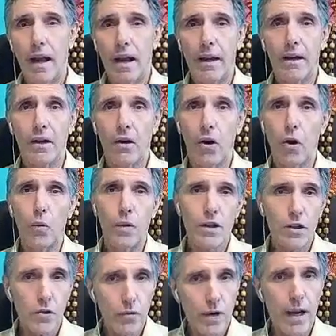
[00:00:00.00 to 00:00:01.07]
and
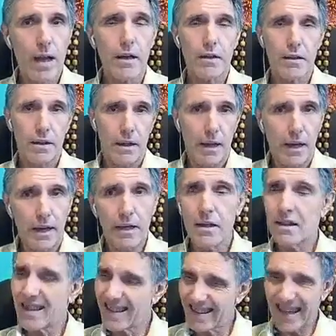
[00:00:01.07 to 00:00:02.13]
always reacts in
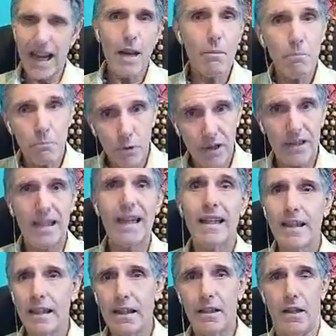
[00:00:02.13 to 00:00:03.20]
the same
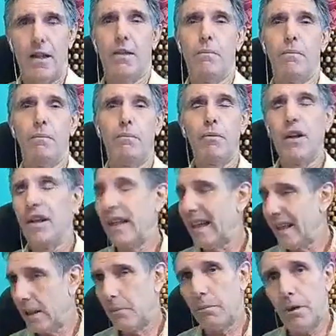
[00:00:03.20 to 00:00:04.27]

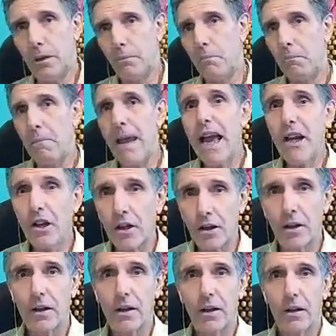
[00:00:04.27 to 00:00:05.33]
predictable
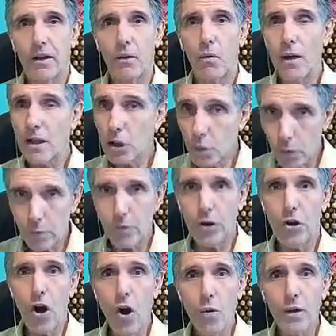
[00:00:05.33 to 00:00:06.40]
manner. Once when
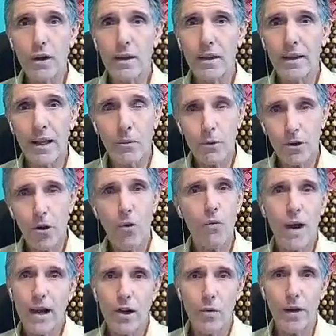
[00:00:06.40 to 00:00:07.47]
we know it, then we know
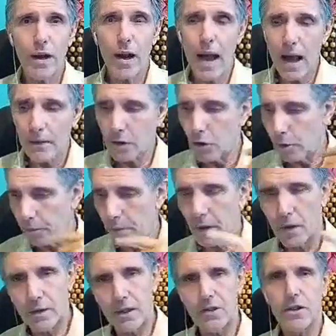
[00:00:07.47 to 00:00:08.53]
right away,
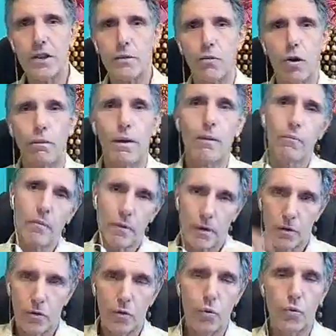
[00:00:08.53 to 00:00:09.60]
top, this is problem,
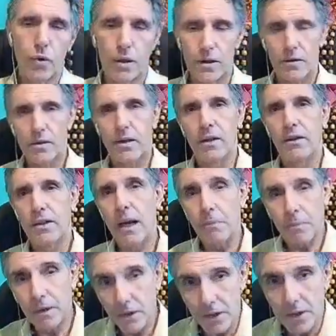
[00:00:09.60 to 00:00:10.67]
do this. Top,